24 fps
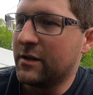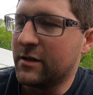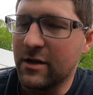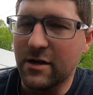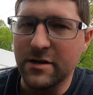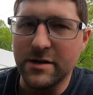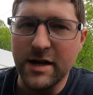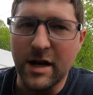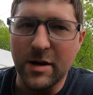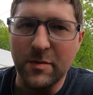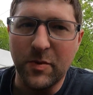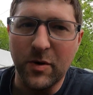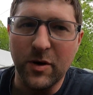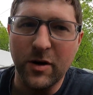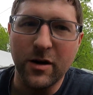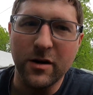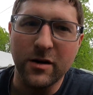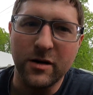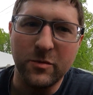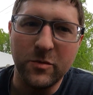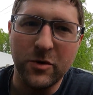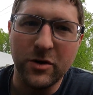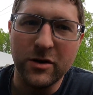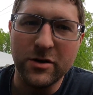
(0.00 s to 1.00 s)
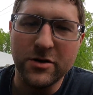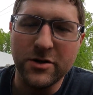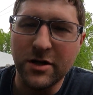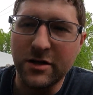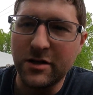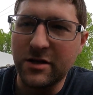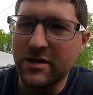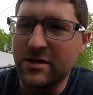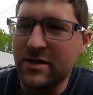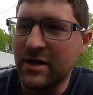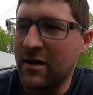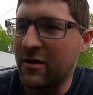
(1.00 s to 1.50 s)
There's that part. I'm gonna
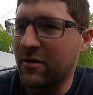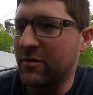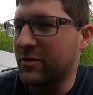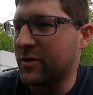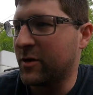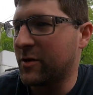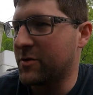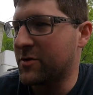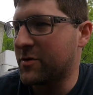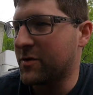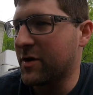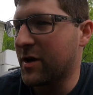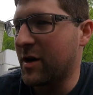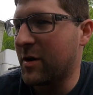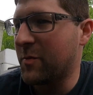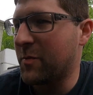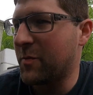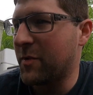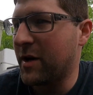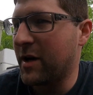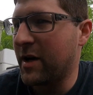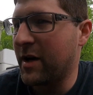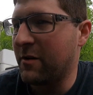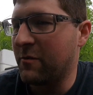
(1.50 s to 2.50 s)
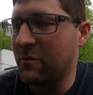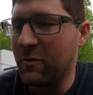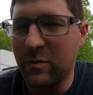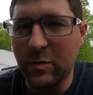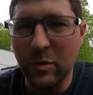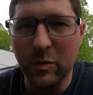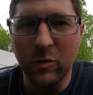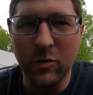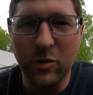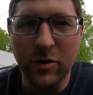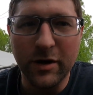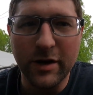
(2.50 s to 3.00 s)
shut this down, close her up, and we
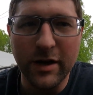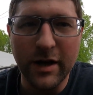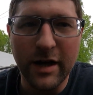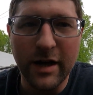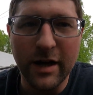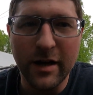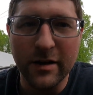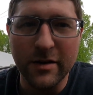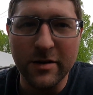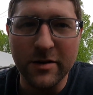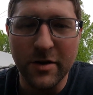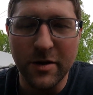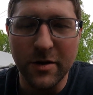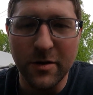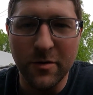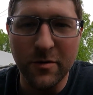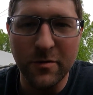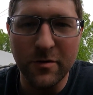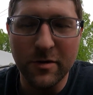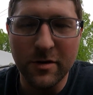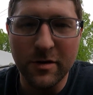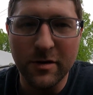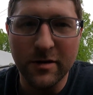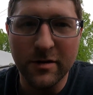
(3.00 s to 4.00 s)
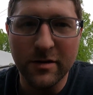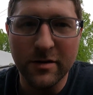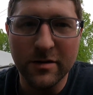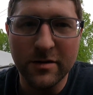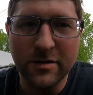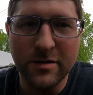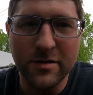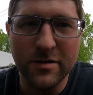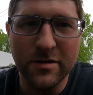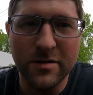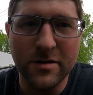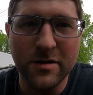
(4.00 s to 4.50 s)
will look at a tune
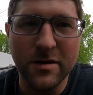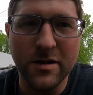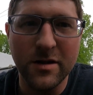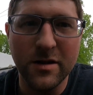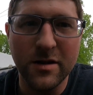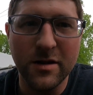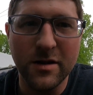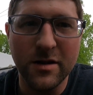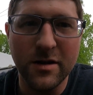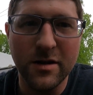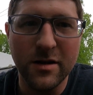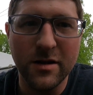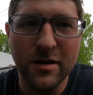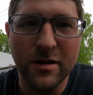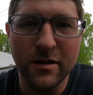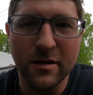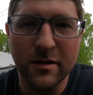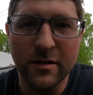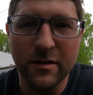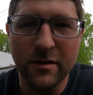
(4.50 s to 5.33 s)
to see,